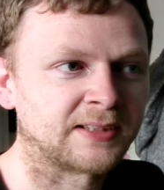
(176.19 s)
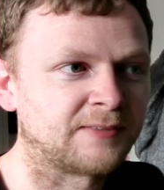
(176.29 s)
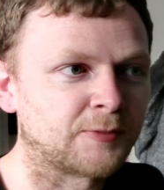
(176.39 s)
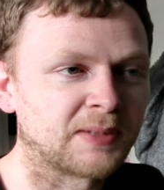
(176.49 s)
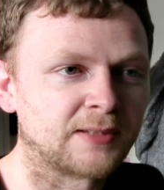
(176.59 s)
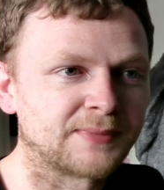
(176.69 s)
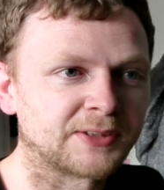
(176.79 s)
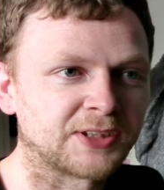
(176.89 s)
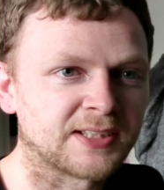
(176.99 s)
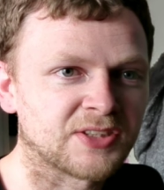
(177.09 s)
if you play
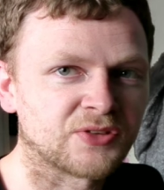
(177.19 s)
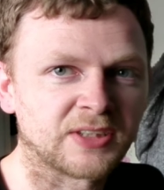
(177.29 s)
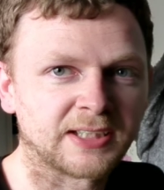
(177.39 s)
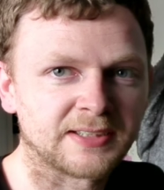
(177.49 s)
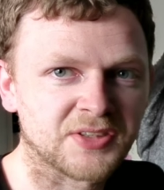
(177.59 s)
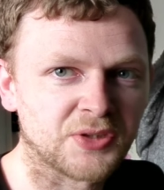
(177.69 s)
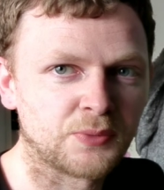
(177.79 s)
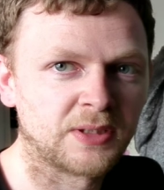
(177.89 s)
Magic, scry 2.